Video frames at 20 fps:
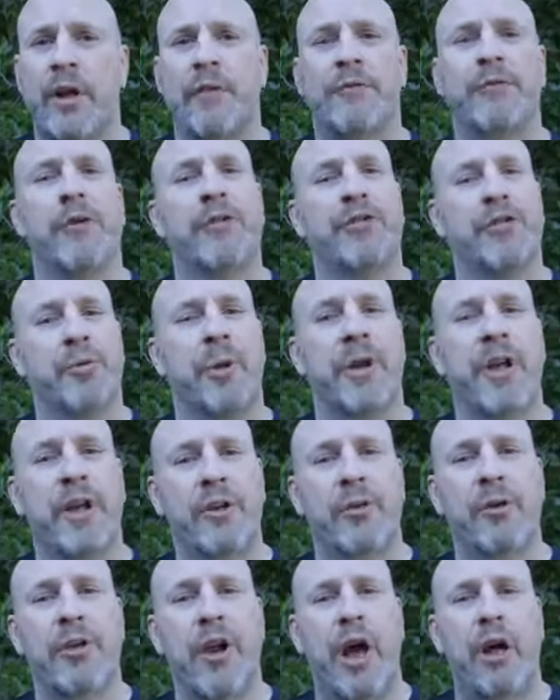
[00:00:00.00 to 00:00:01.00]
for
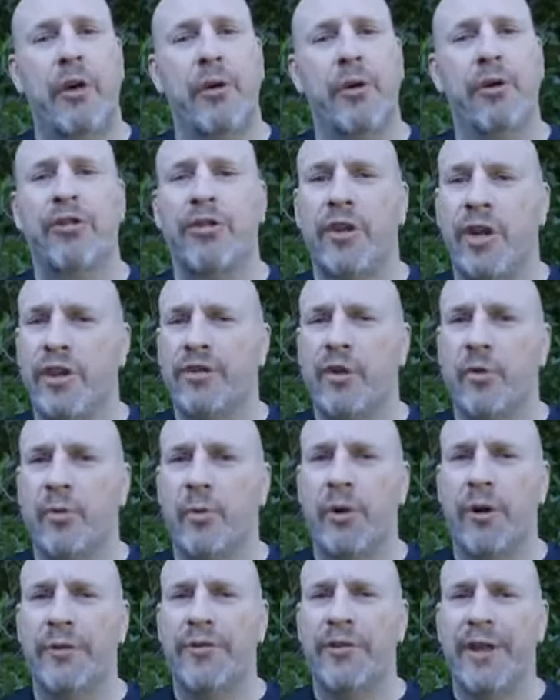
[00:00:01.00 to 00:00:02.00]
$300, is it
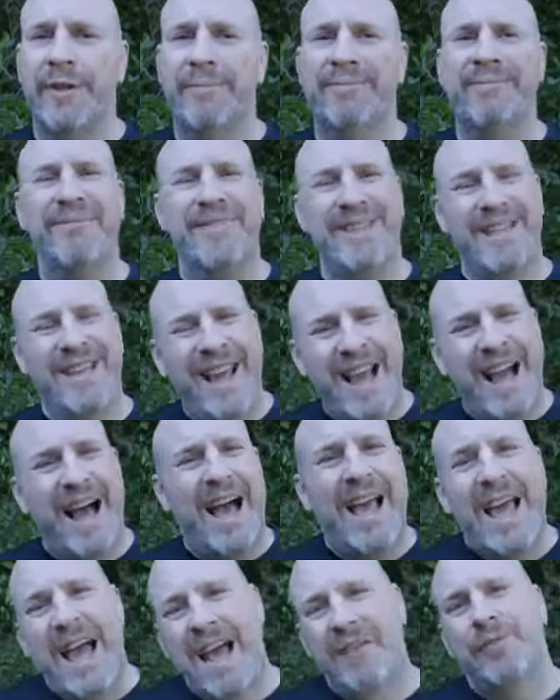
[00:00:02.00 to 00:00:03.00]
worth it? Yeah,
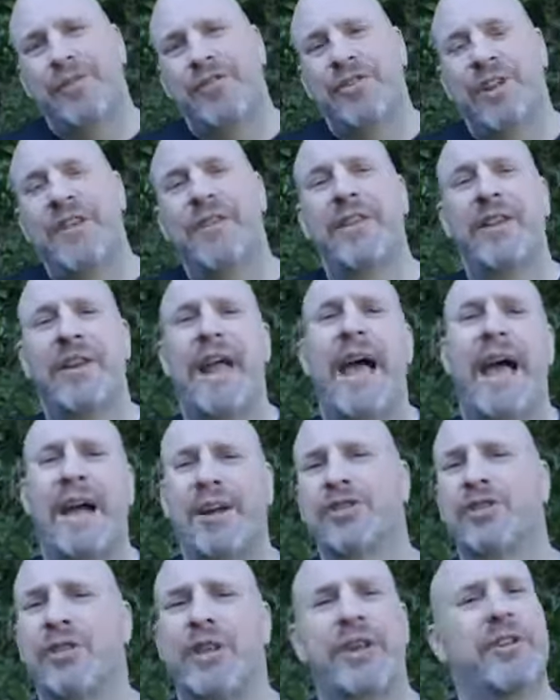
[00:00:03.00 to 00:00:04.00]
I have to say that it
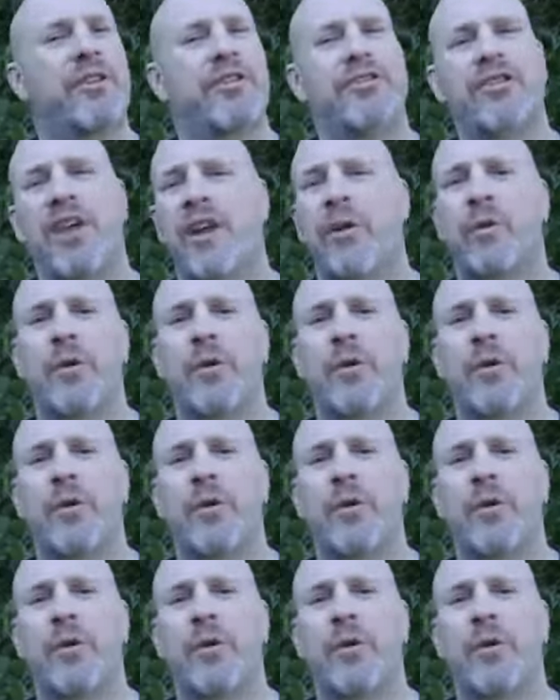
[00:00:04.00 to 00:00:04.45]
actually is. It's not a